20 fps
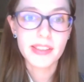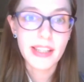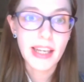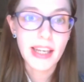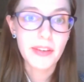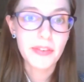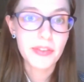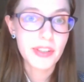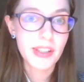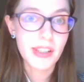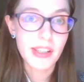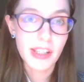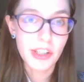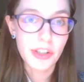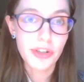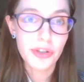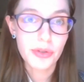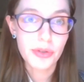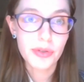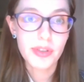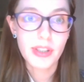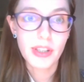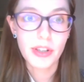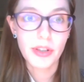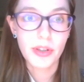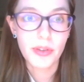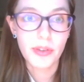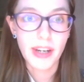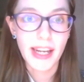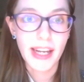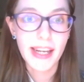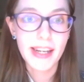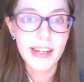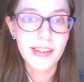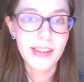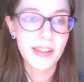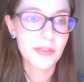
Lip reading: safety issues in Ukraine.